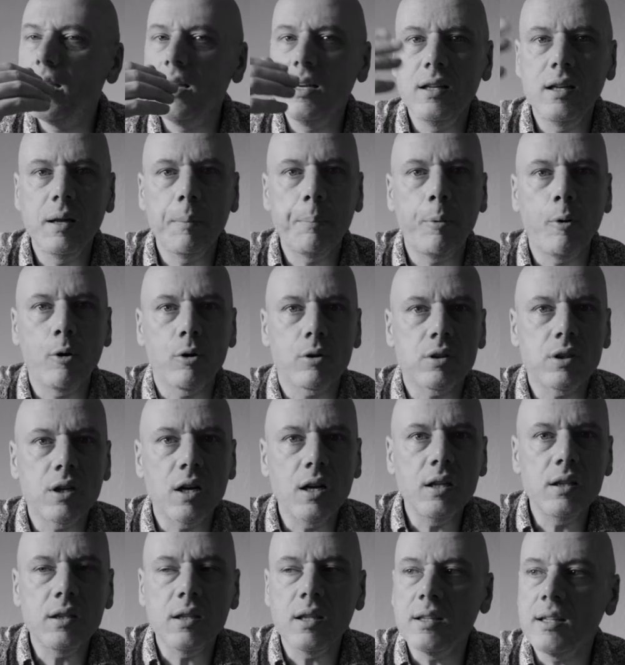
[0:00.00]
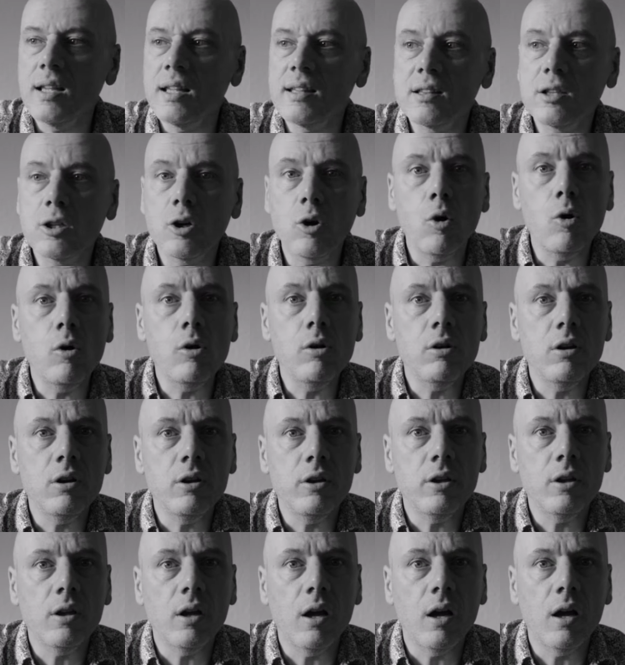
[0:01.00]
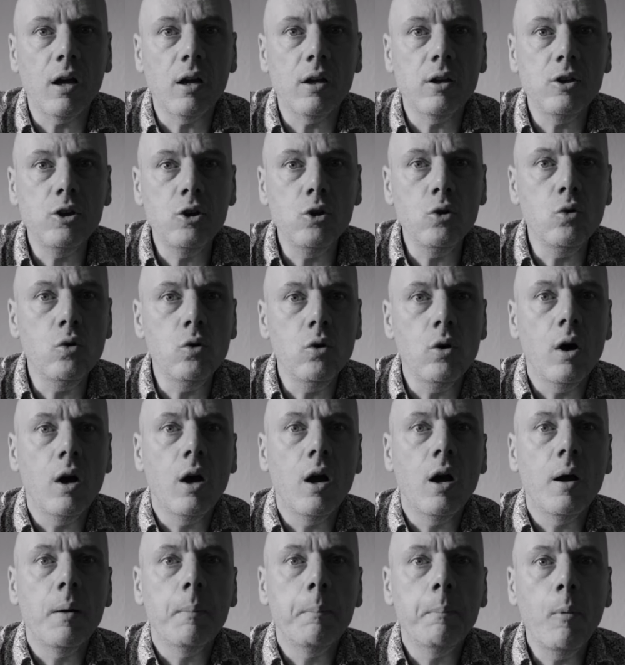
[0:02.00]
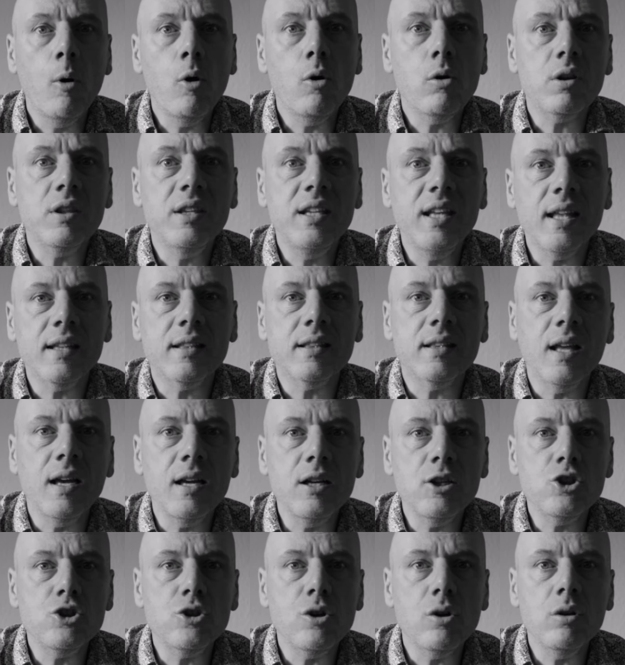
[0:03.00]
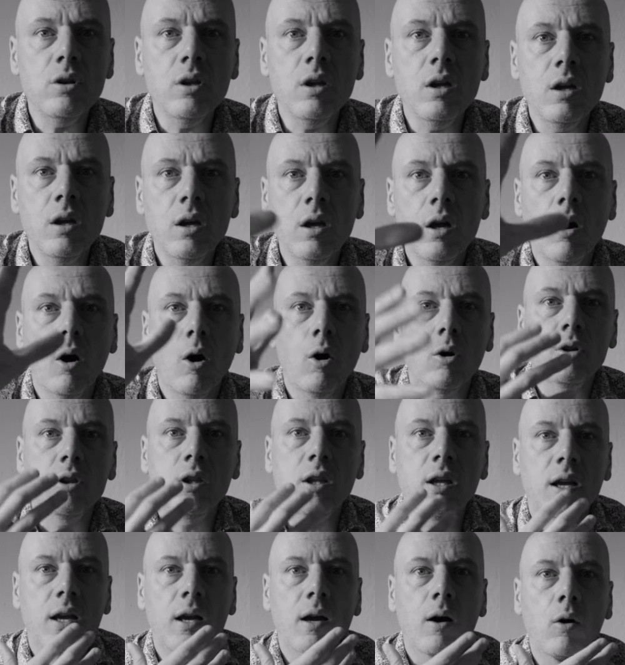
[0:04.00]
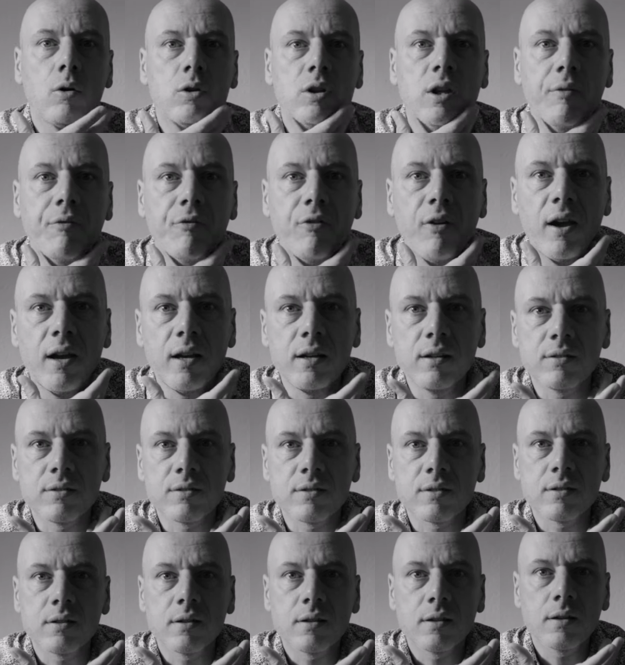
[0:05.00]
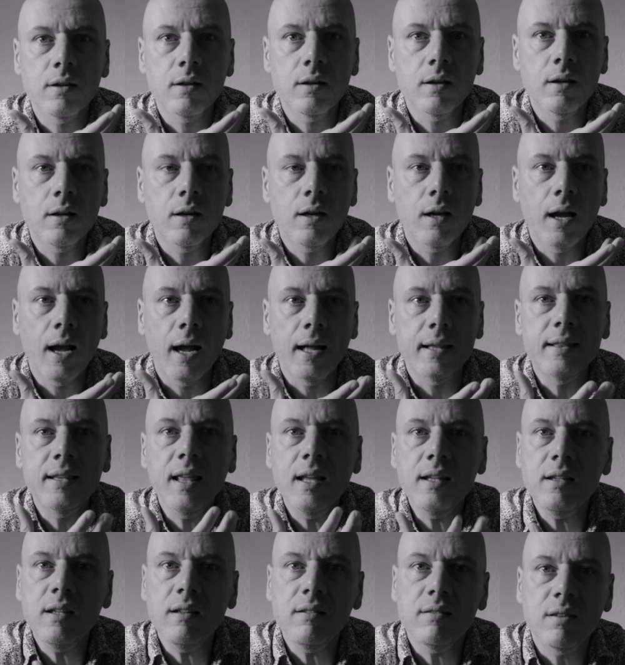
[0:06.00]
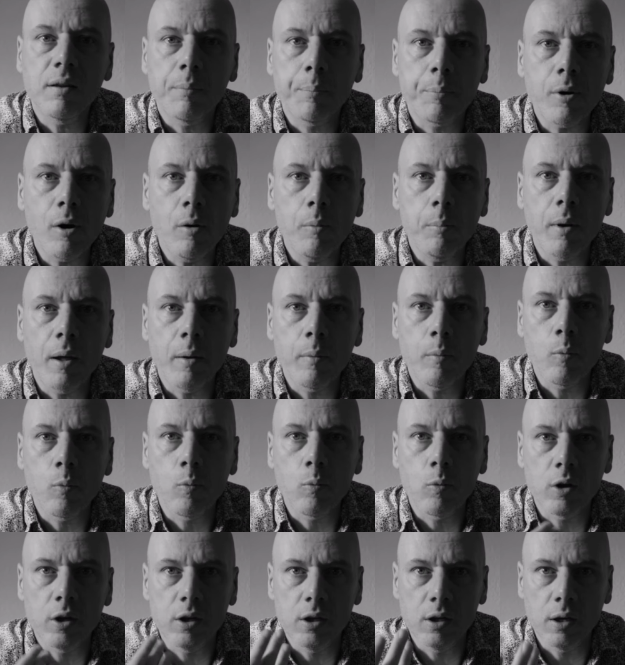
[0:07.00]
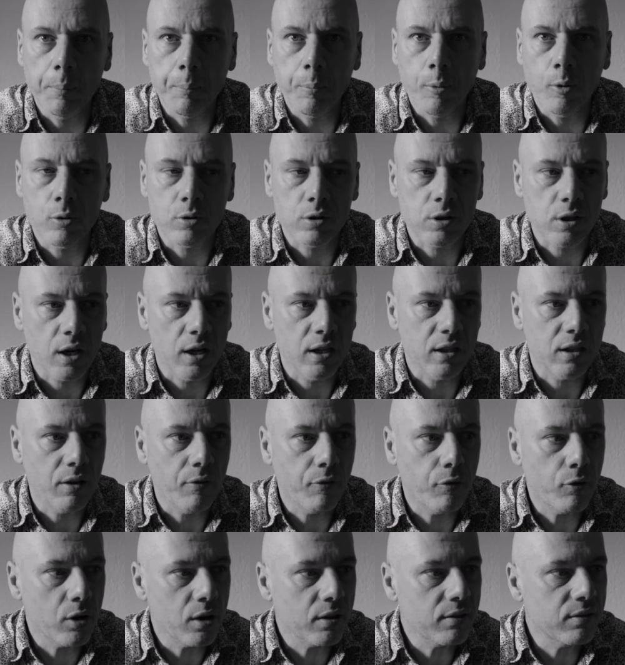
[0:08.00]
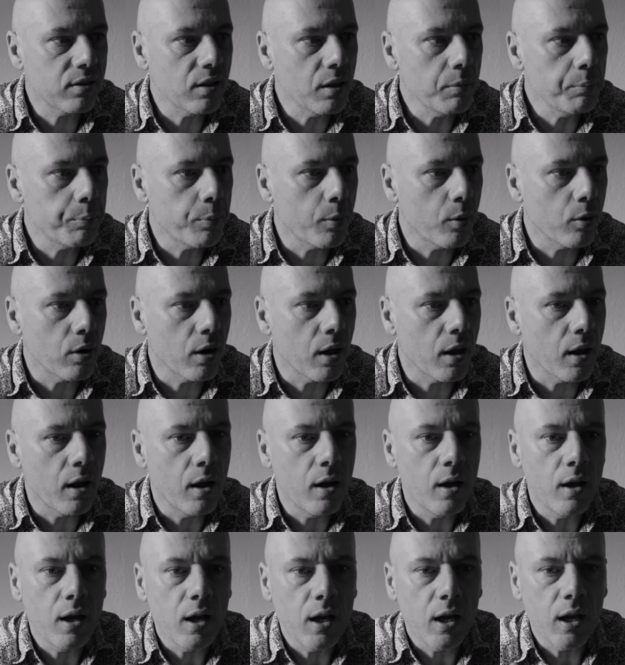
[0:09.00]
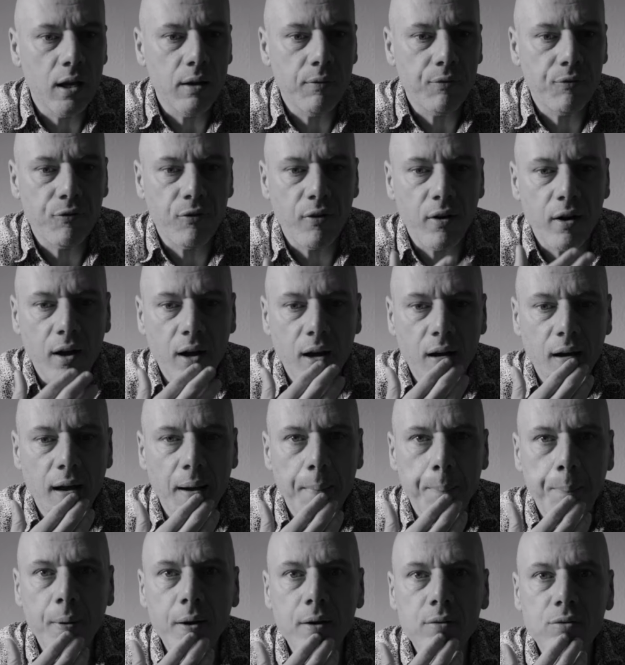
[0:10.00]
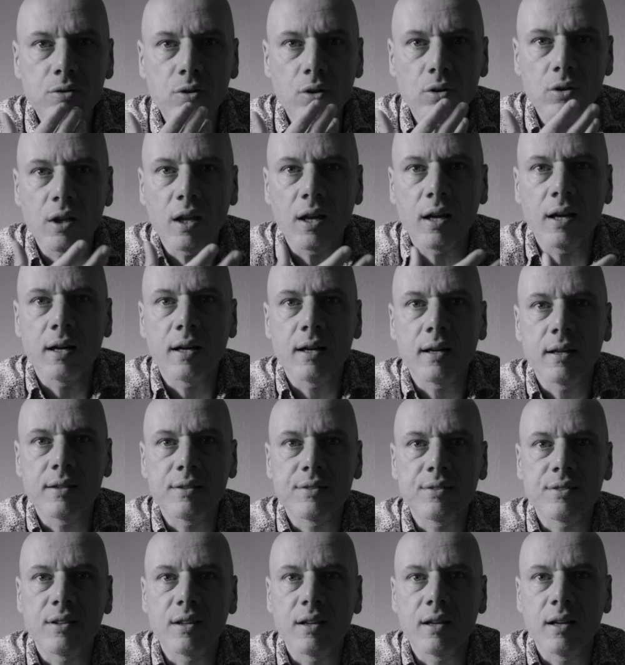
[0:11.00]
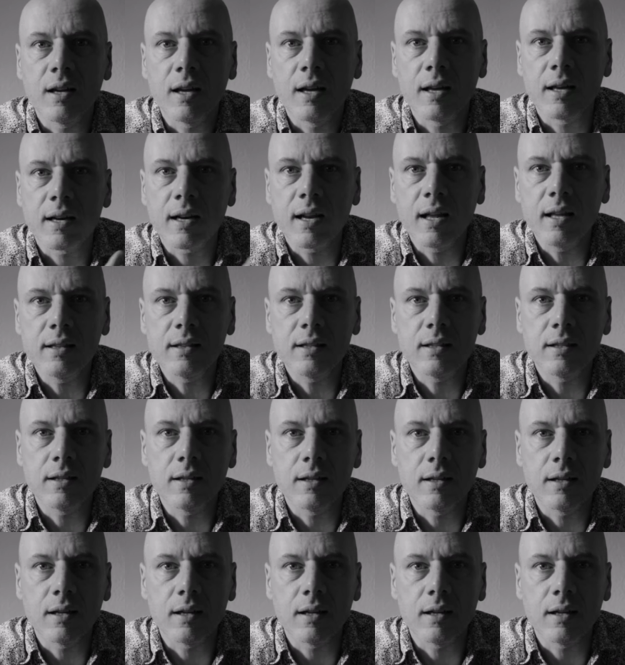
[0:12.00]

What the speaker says: in a portrait that call you more the attention of the face. And that is a problem in a portrait. For example, if a person has a red